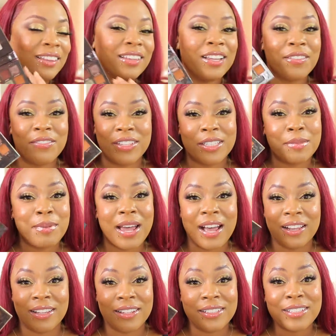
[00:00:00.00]
love this
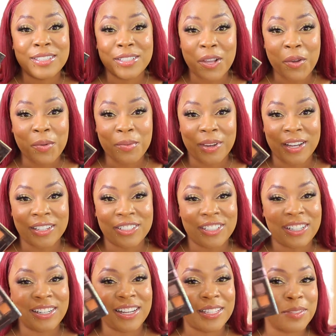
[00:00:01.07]
palette so much.
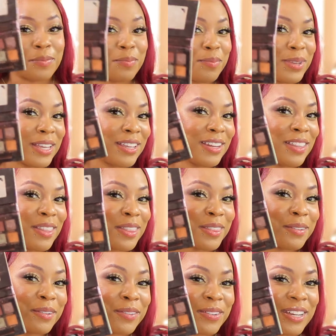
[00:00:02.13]
It has been
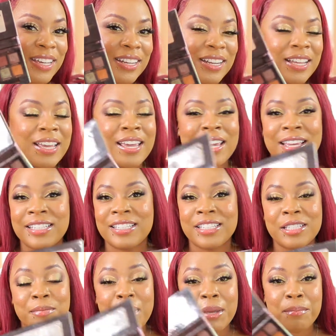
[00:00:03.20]
through it. It's
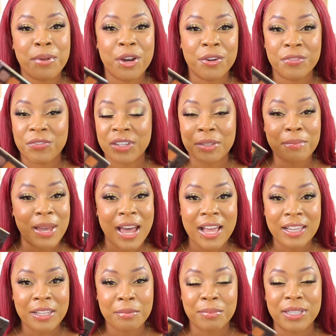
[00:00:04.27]
just my perfect
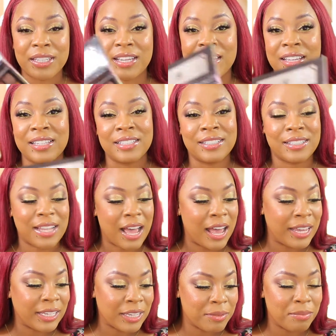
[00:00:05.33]
palette because
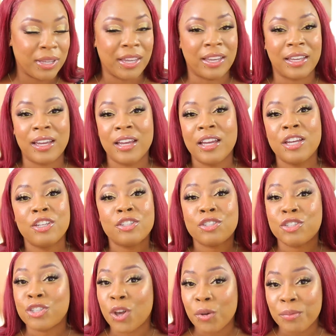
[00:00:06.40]
I can make
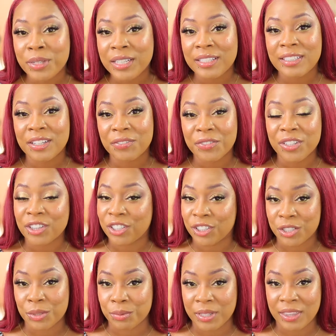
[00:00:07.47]
so many different
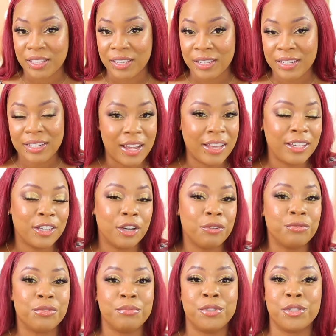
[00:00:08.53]
looks with it. I can go
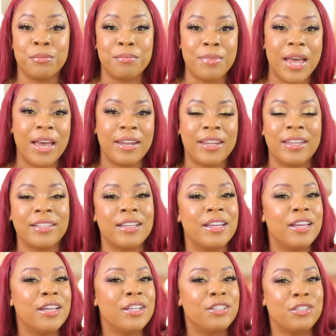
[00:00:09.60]
from dramatic
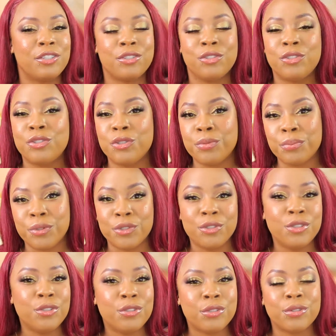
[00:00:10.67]
to super
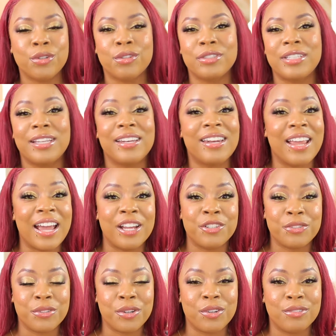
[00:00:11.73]
neutral to
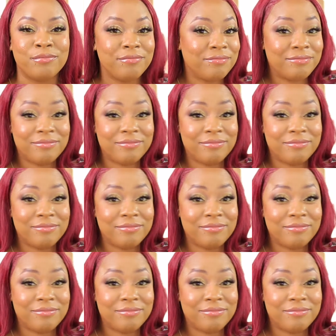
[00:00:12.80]
natural,